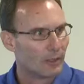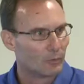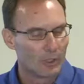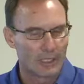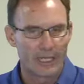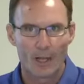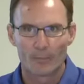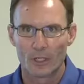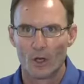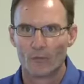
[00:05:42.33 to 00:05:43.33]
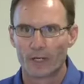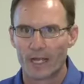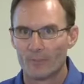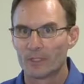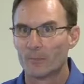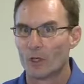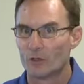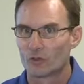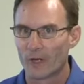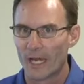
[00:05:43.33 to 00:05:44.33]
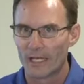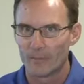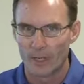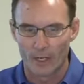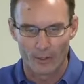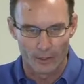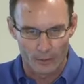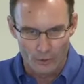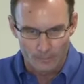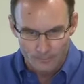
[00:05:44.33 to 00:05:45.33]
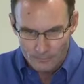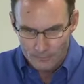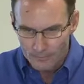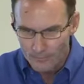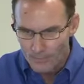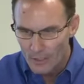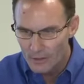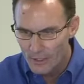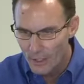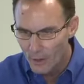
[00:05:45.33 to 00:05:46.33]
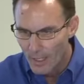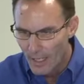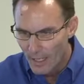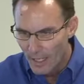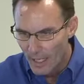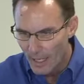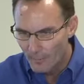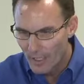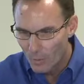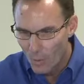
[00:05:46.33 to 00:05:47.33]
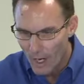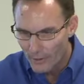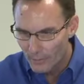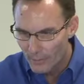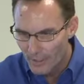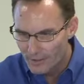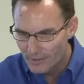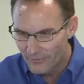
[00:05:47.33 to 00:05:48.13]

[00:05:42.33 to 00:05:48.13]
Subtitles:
really helps overcome some of those training barriers. So I'm going to walk through this